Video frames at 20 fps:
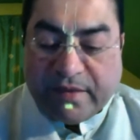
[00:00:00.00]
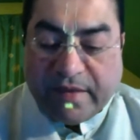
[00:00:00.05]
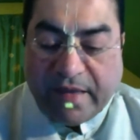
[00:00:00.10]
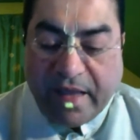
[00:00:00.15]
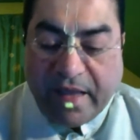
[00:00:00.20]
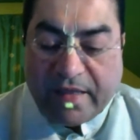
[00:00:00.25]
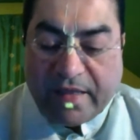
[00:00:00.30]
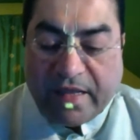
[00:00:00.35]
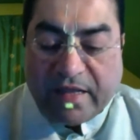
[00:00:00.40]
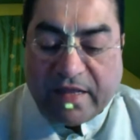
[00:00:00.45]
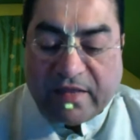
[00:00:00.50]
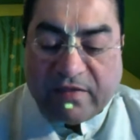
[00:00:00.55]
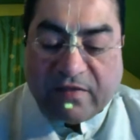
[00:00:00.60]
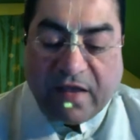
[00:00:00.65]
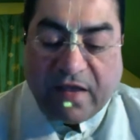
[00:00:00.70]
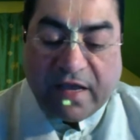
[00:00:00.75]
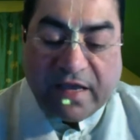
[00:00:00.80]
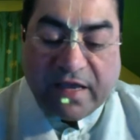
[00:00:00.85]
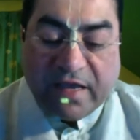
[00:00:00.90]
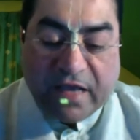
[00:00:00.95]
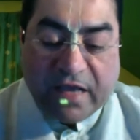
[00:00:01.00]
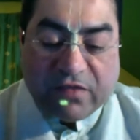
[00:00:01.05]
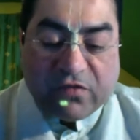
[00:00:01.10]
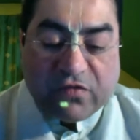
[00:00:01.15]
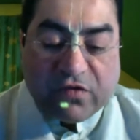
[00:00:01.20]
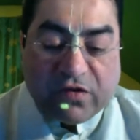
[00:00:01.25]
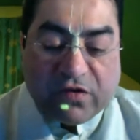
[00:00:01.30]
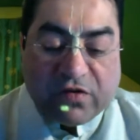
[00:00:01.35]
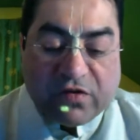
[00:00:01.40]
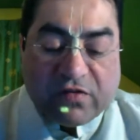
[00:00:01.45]
And then this Agyata
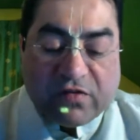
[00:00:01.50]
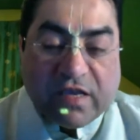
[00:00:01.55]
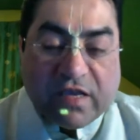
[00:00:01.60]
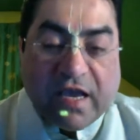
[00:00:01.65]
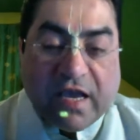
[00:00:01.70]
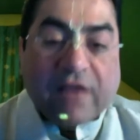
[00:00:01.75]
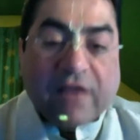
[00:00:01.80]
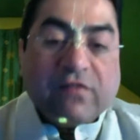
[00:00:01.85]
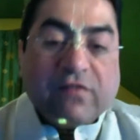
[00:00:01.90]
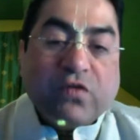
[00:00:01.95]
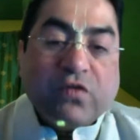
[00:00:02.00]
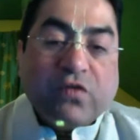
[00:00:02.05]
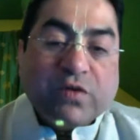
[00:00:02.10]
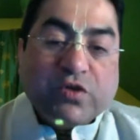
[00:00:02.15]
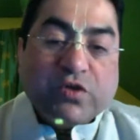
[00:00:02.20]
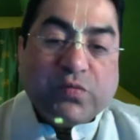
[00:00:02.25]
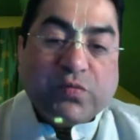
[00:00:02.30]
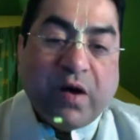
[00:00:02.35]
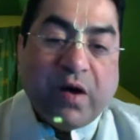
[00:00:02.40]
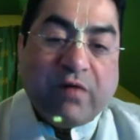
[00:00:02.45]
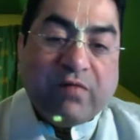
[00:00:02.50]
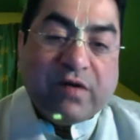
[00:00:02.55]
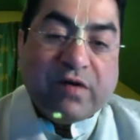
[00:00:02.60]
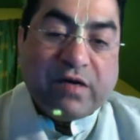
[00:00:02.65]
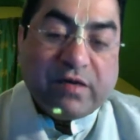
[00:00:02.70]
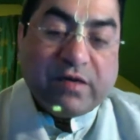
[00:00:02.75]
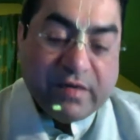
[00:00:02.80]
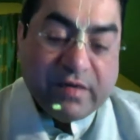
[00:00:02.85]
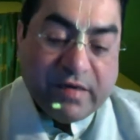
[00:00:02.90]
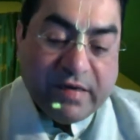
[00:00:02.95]
Sukriti has so much
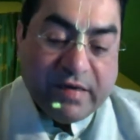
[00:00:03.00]
power,